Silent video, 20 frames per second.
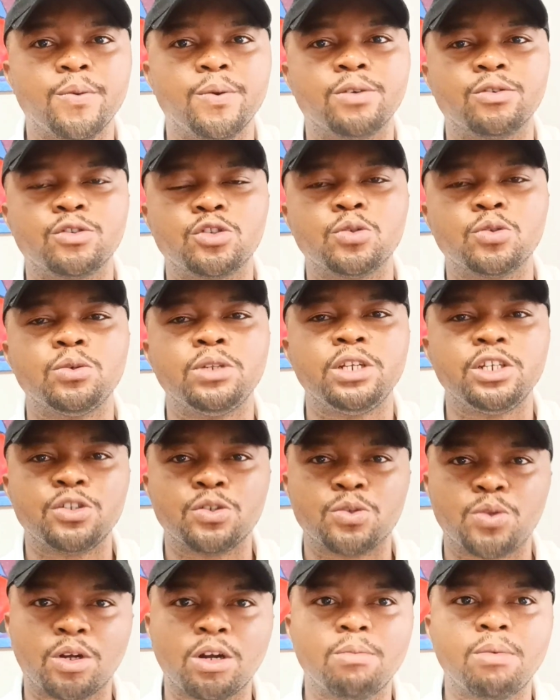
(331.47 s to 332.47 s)
So they should
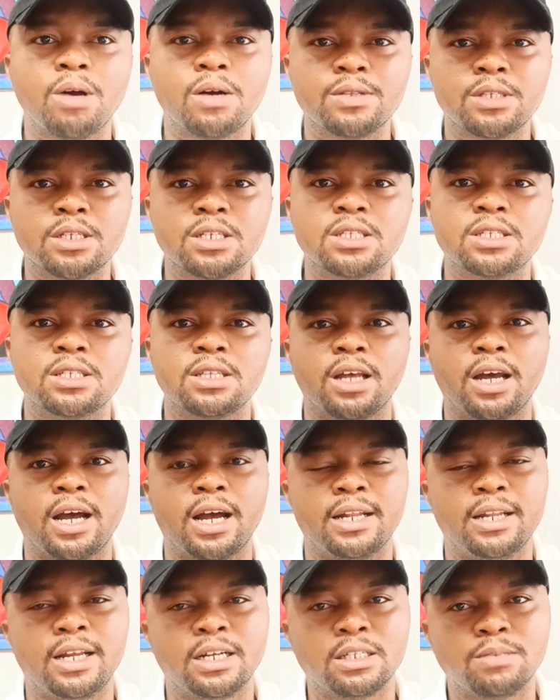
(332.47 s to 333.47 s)
talk about it at
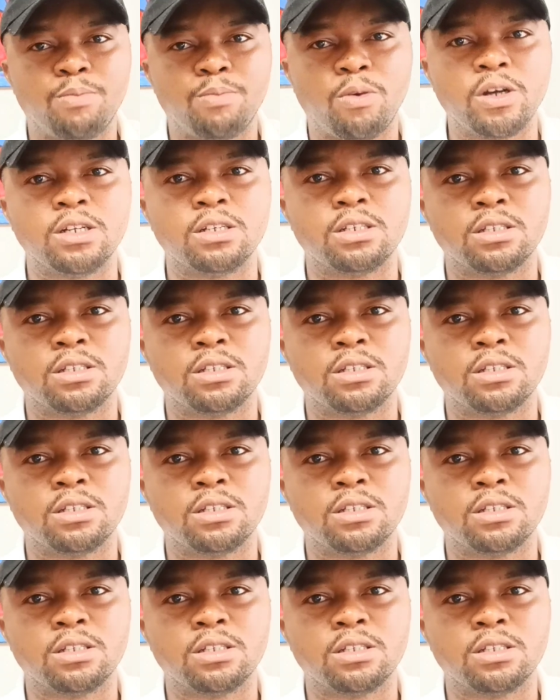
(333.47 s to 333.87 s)
that point.